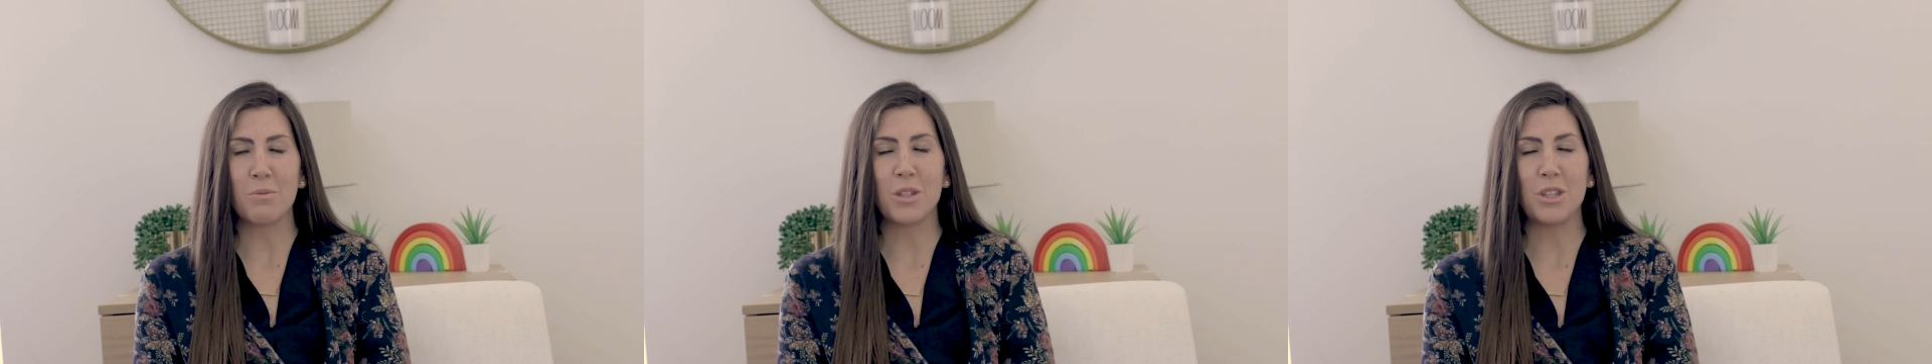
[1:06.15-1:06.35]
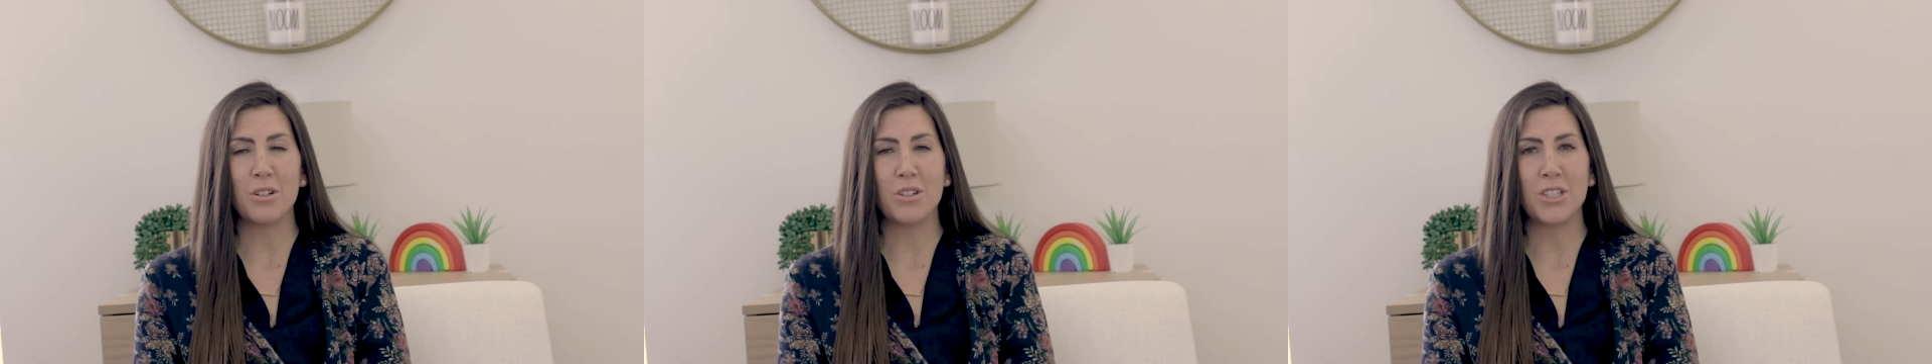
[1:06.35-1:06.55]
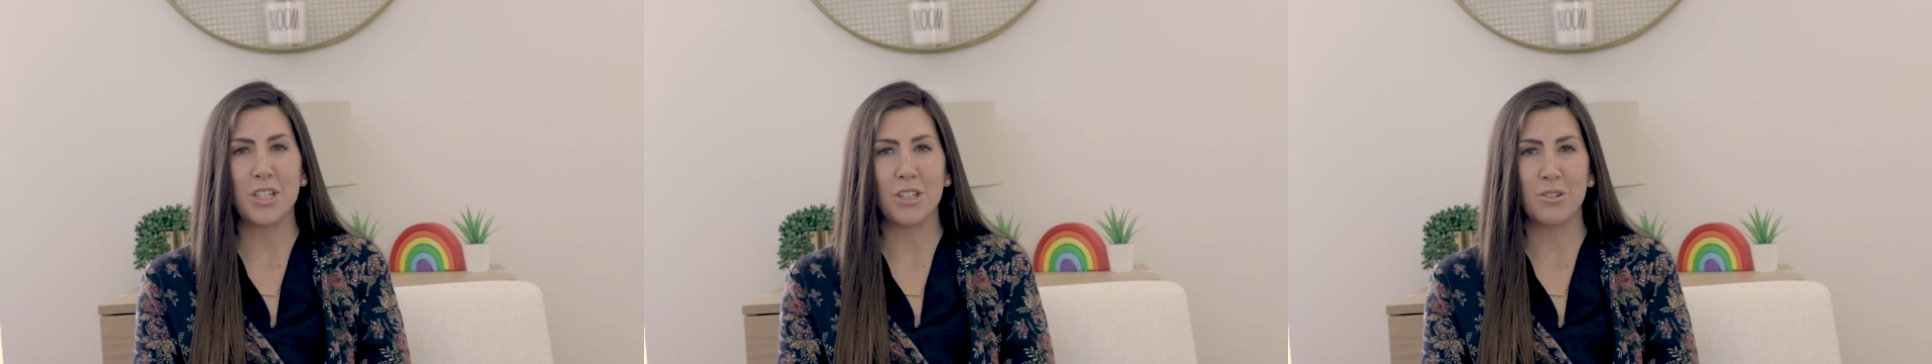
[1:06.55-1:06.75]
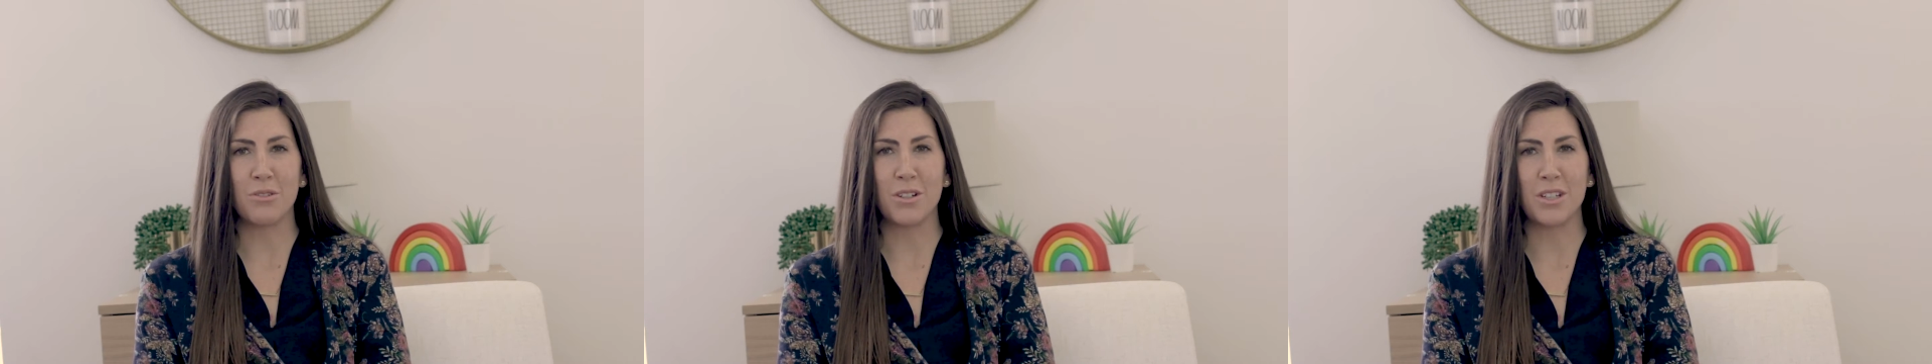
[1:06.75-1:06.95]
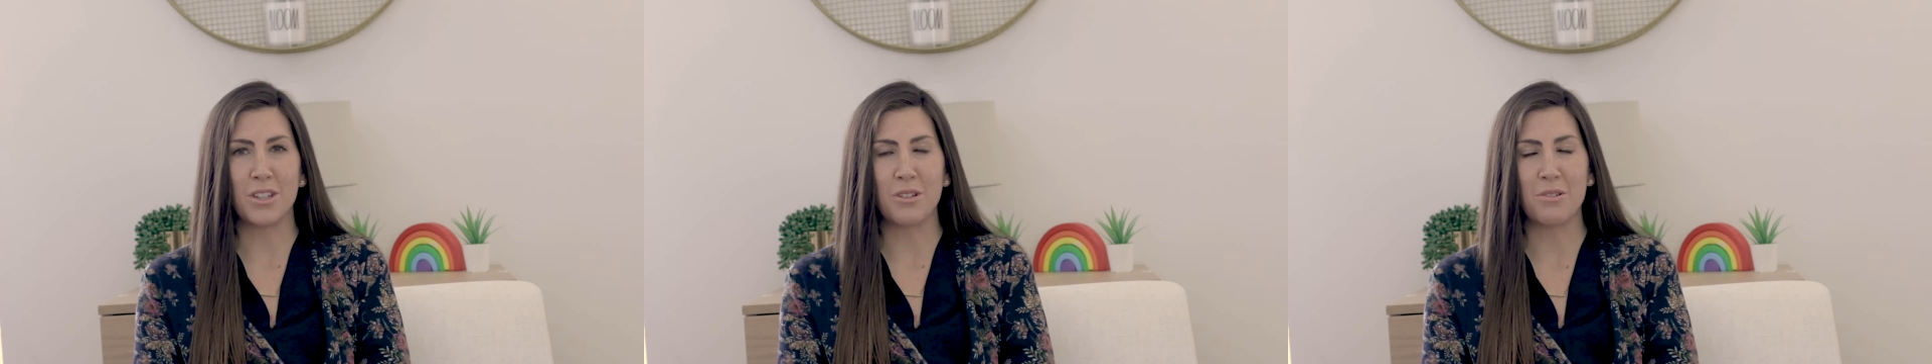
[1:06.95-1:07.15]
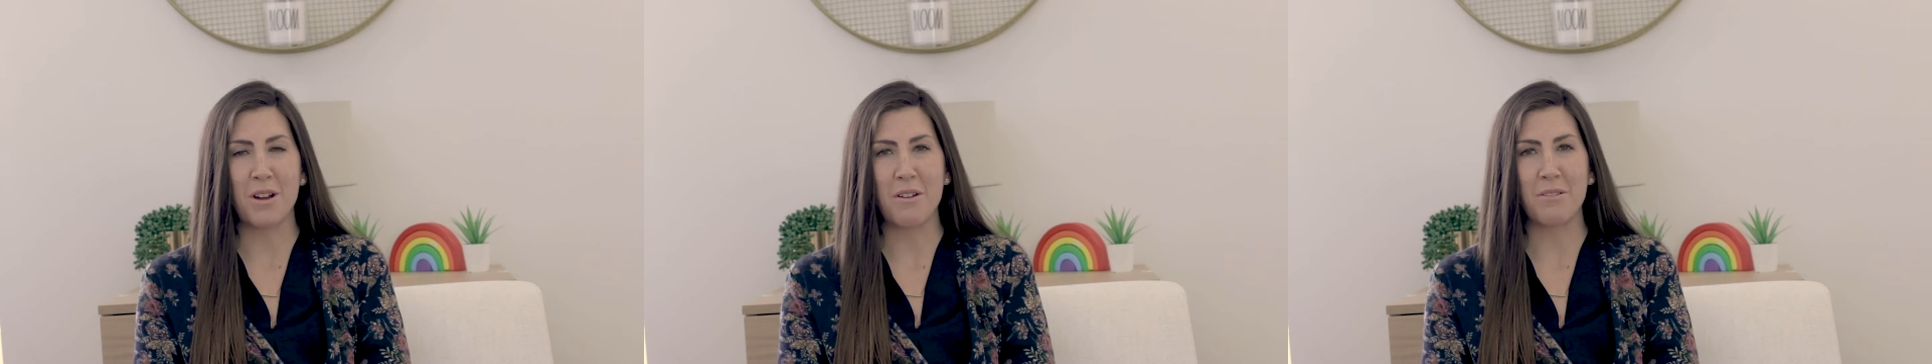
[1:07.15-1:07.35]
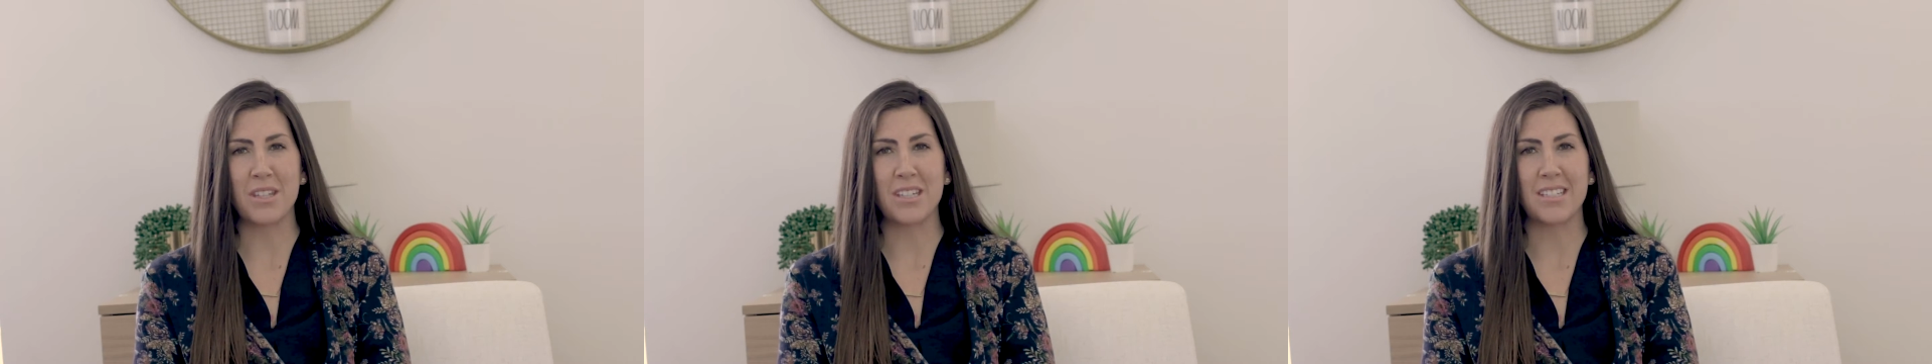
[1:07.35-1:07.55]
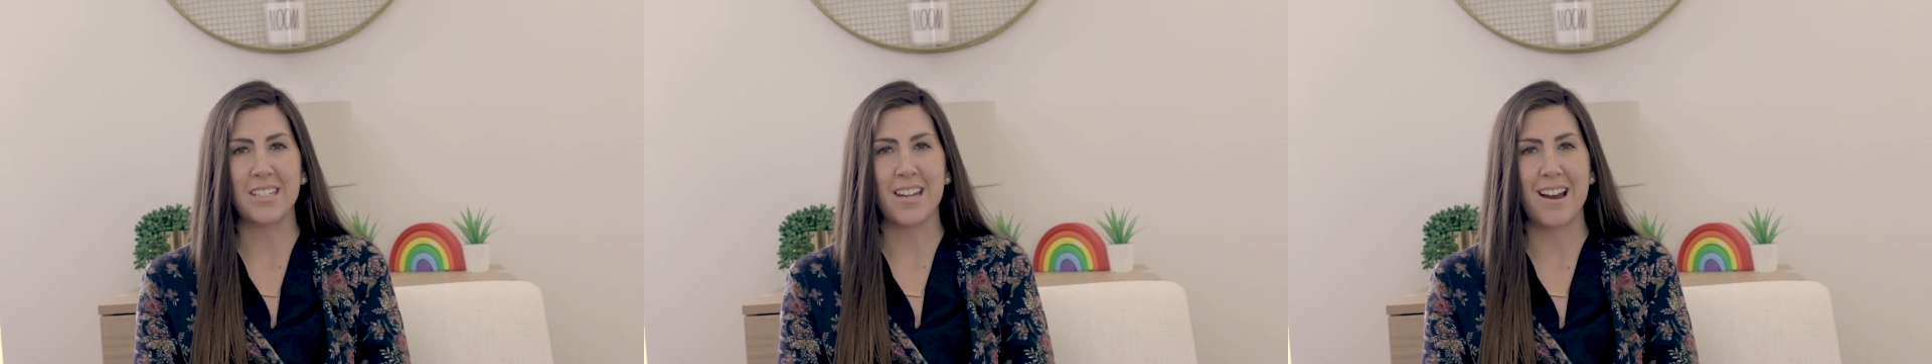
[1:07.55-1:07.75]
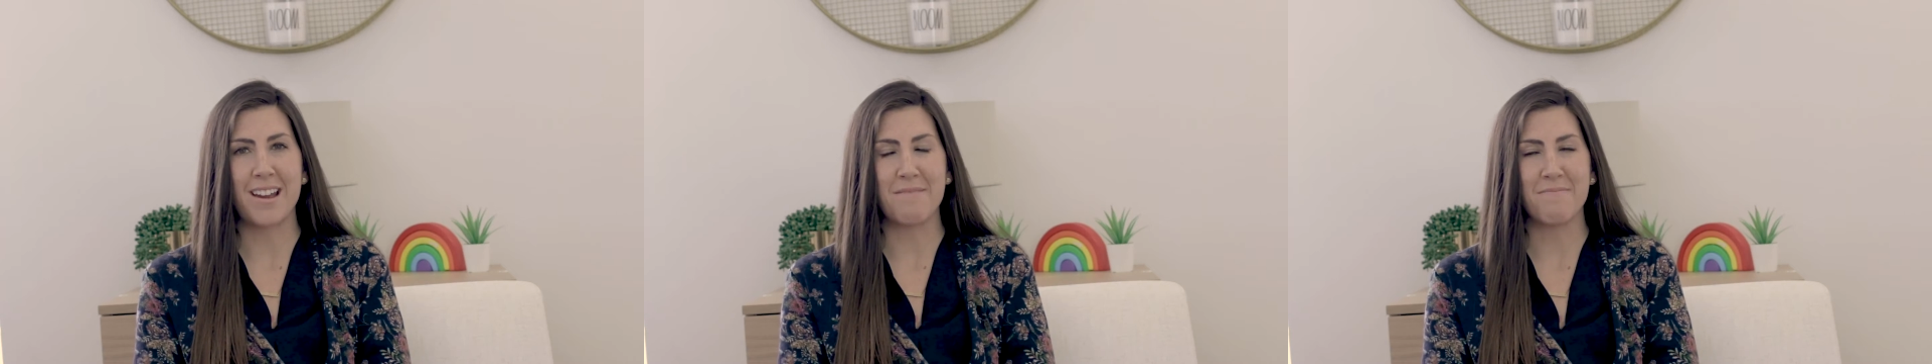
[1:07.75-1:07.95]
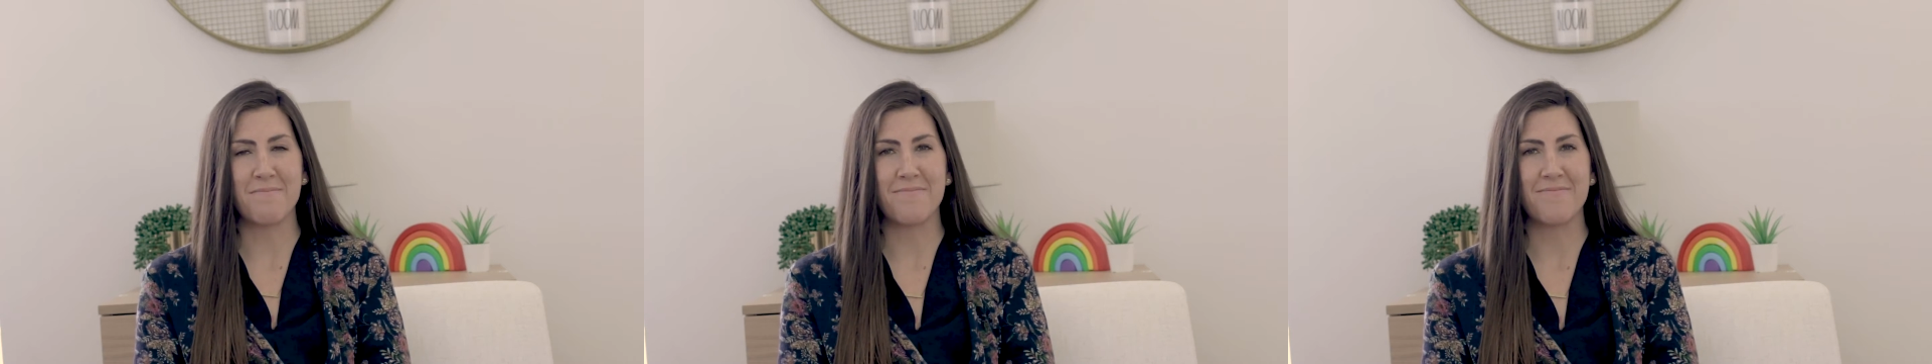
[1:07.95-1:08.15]
with your children throughout this
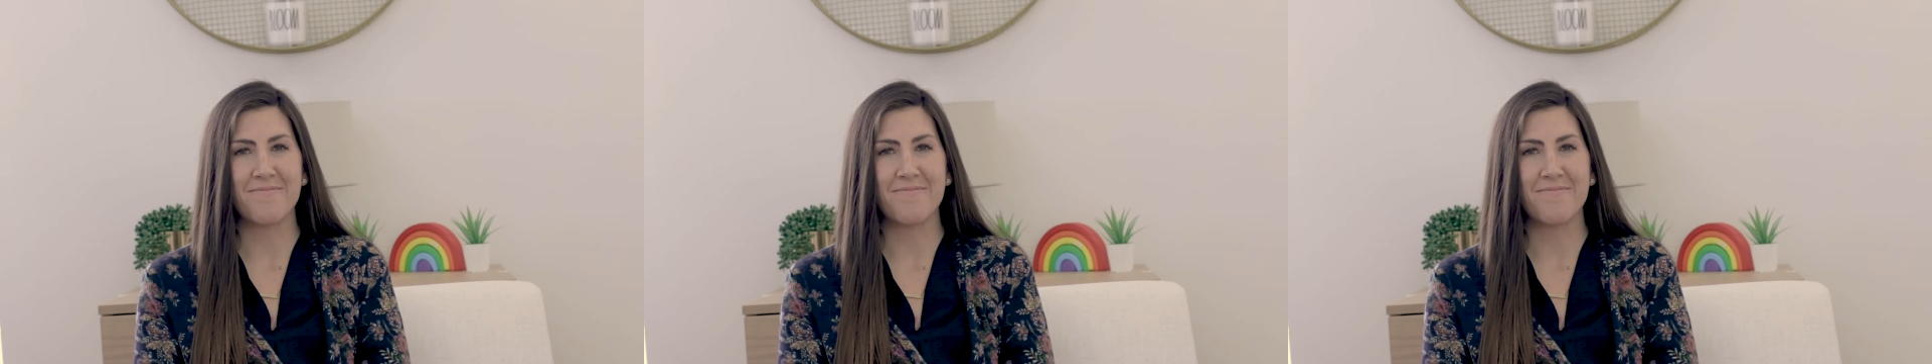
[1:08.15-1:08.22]
time.